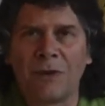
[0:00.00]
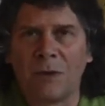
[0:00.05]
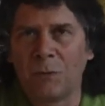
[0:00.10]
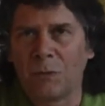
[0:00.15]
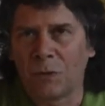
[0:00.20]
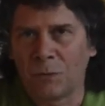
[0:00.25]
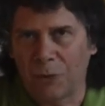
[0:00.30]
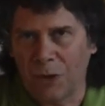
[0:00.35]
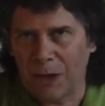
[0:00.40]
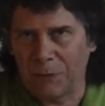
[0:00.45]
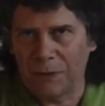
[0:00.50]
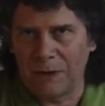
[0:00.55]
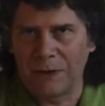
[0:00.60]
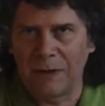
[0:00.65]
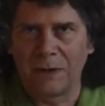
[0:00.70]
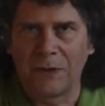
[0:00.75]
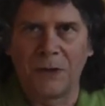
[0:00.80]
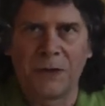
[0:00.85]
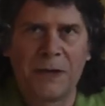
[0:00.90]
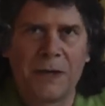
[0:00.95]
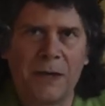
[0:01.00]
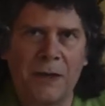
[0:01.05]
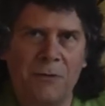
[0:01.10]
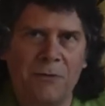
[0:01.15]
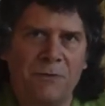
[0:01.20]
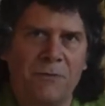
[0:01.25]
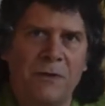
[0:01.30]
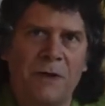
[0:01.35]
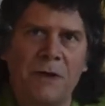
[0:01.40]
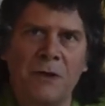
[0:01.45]
and we'll probably deal in
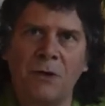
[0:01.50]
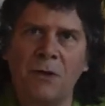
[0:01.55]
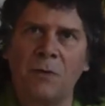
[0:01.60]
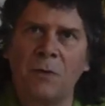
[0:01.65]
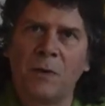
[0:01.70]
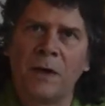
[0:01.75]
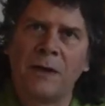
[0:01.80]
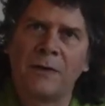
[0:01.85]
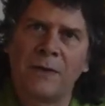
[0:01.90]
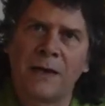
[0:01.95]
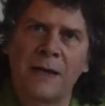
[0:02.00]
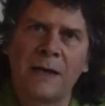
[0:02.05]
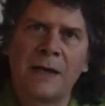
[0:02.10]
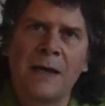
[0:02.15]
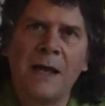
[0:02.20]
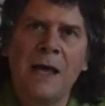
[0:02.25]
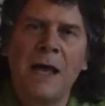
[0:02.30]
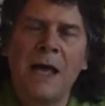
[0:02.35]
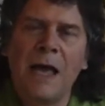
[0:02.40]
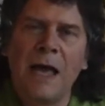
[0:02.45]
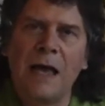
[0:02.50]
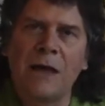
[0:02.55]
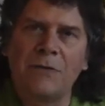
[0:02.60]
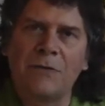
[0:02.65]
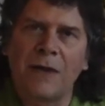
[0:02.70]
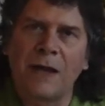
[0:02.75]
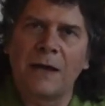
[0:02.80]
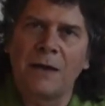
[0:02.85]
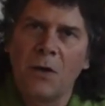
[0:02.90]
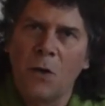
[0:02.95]
another video with it, is
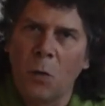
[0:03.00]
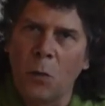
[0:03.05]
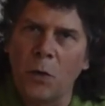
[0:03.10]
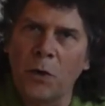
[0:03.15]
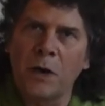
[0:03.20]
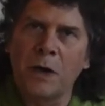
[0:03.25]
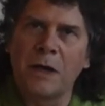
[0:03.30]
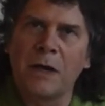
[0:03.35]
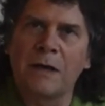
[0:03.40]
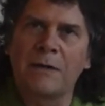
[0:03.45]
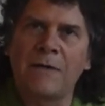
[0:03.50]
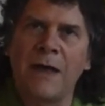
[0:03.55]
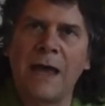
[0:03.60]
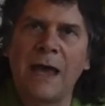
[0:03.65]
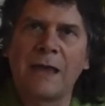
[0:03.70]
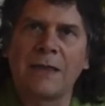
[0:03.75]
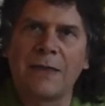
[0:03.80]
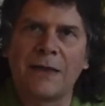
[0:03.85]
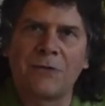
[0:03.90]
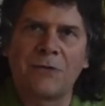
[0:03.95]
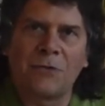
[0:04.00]
that we're going to take the